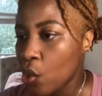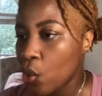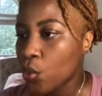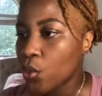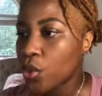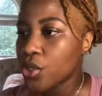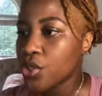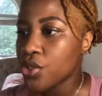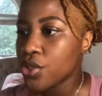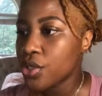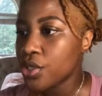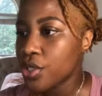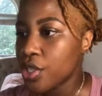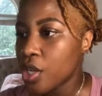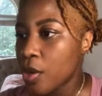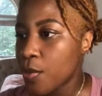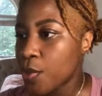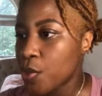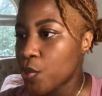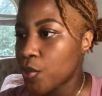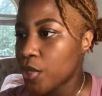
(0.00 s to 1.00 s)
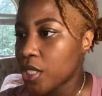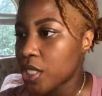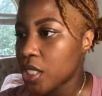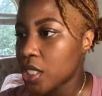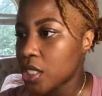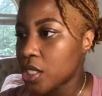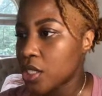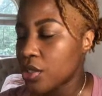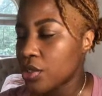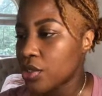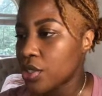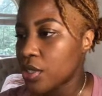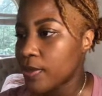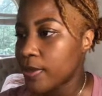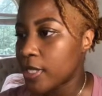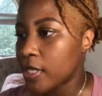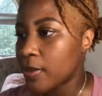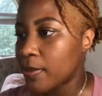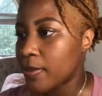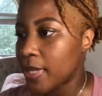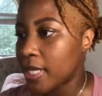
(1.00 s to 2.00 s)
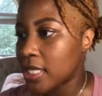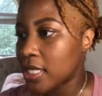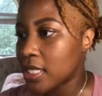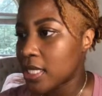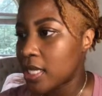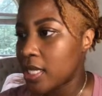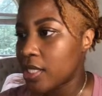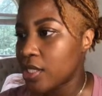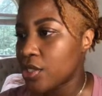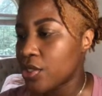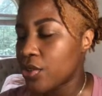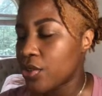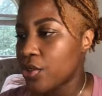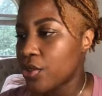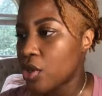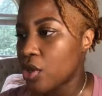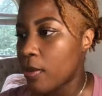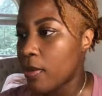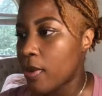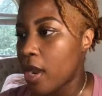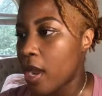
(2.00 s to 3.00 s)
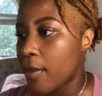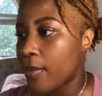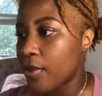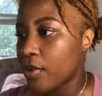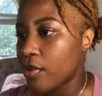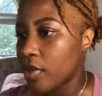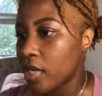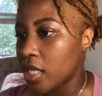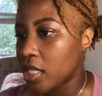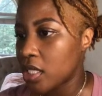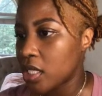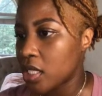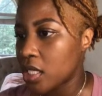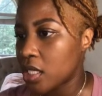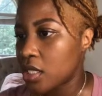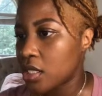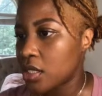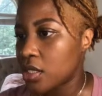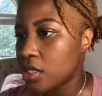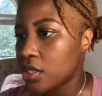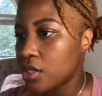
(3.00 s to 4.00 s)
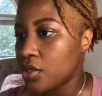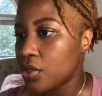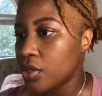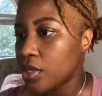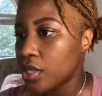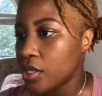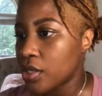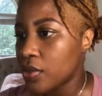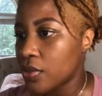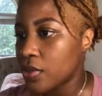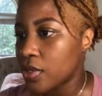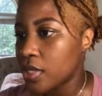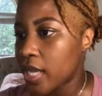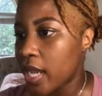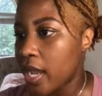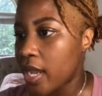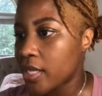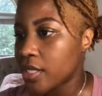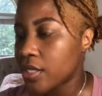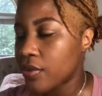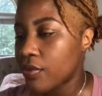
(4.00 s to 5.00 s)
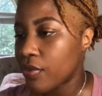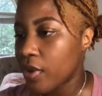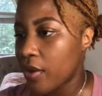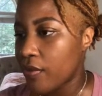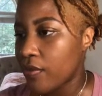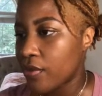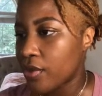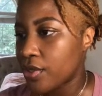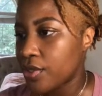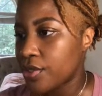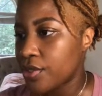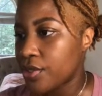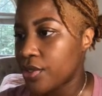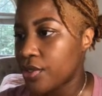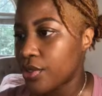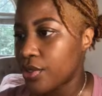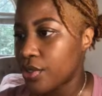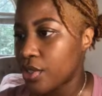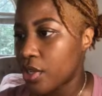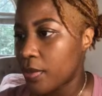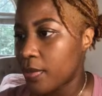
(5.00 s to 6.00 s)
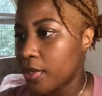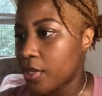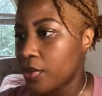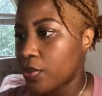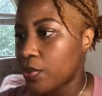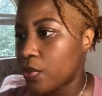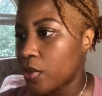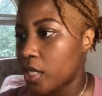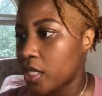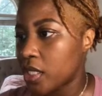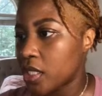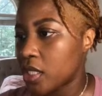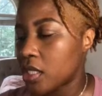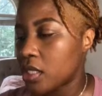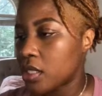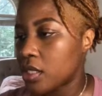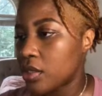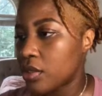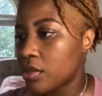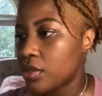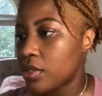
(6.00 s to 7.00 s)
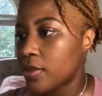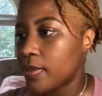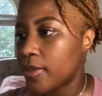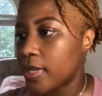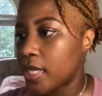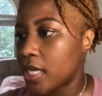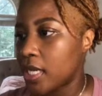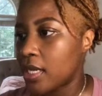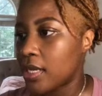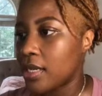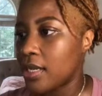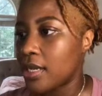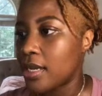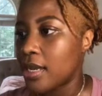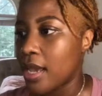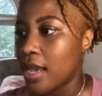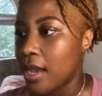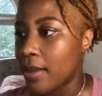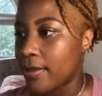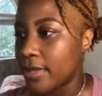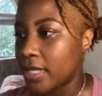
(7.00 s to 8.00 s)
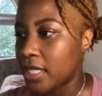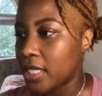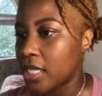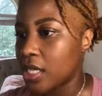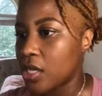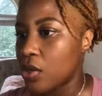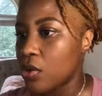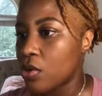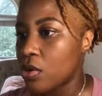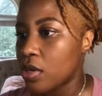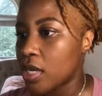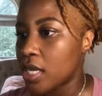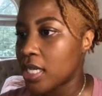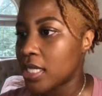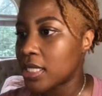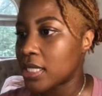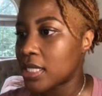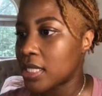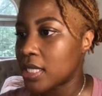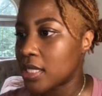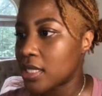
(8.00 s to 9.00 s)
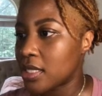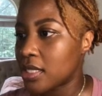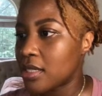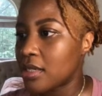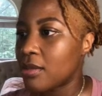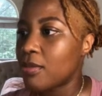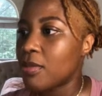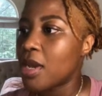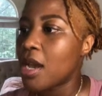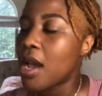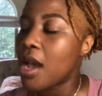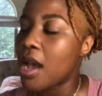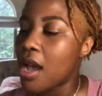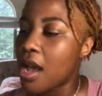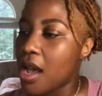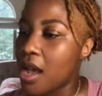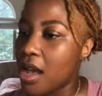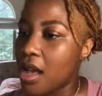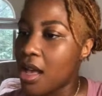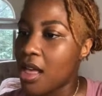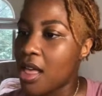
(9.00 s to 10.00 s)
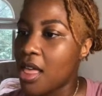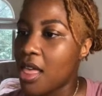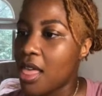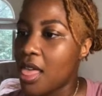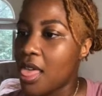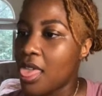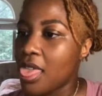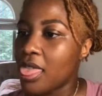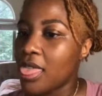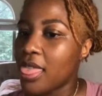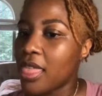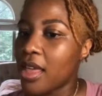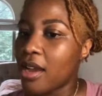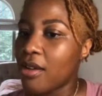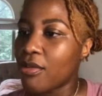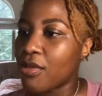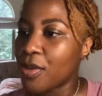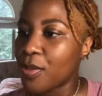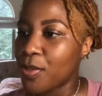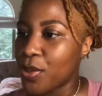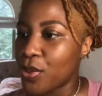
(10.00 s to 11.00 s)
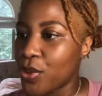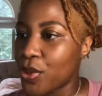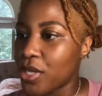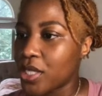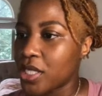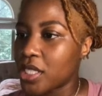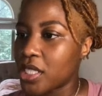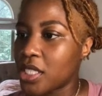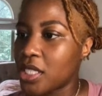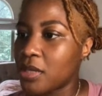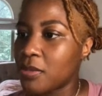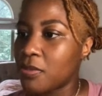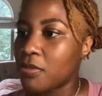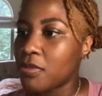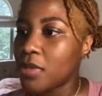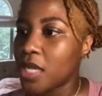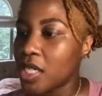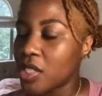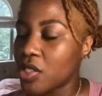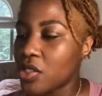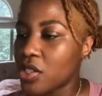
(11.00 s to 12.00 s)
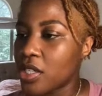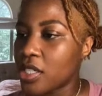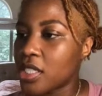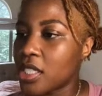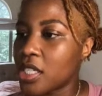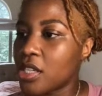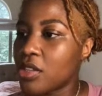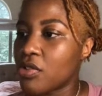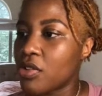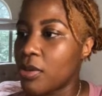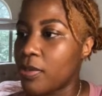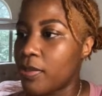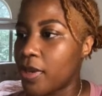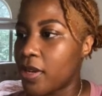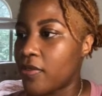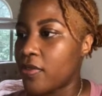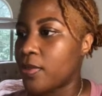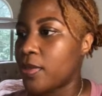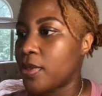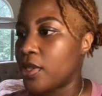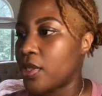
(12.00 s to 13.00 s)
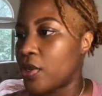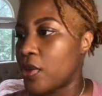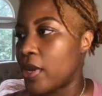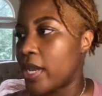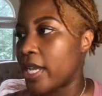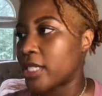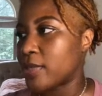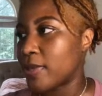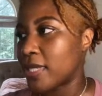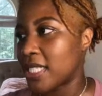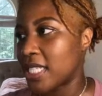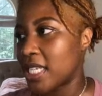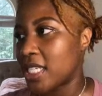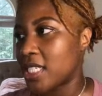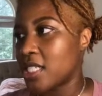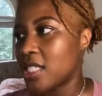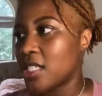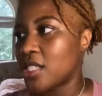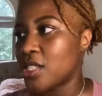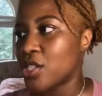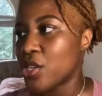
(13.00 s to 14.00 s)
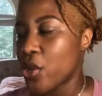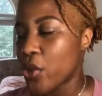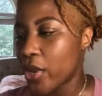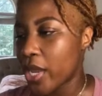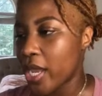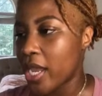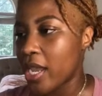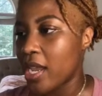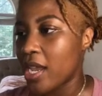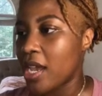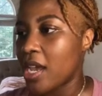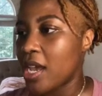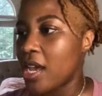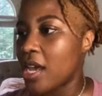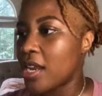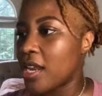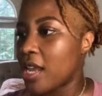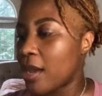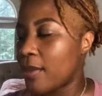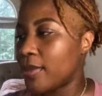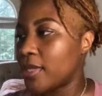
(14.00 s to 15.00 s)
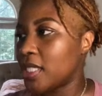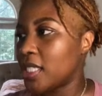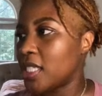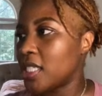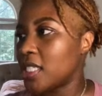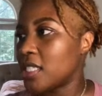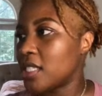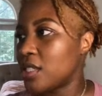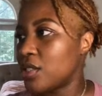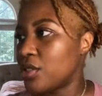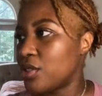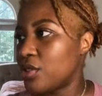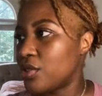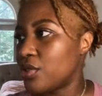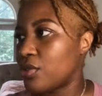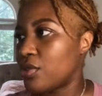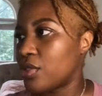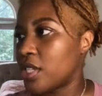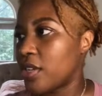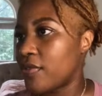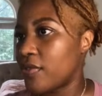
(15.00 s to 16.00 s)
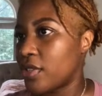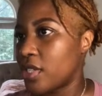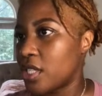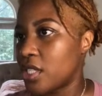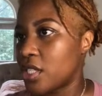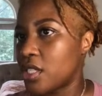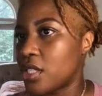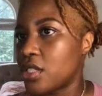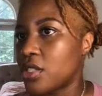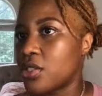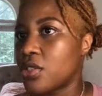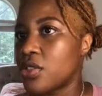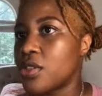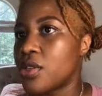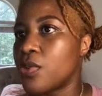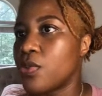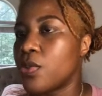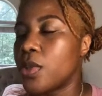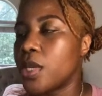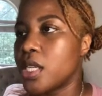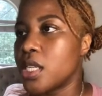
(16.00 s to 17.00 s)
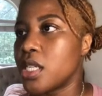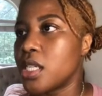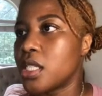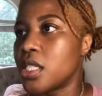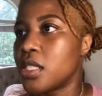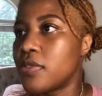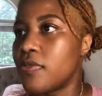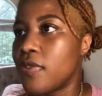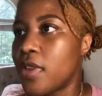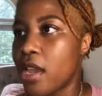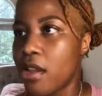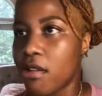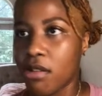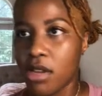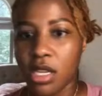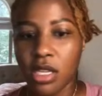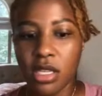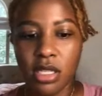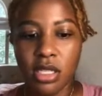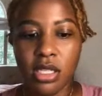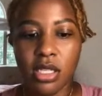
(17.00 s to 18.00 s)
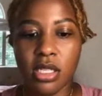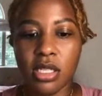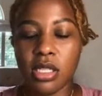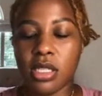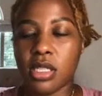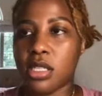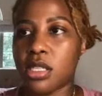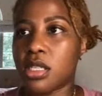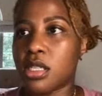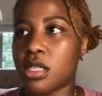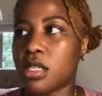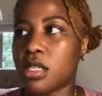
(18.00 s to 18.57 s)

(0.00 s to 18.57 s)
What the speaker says: Once you determine what is considered to be your baseline during normal operations, you can use that as a reference to determine what is considered to be an anomaly or a system that reports metrics either above or below expectations. Okay, anomaly is the literal definition. So then what is variance?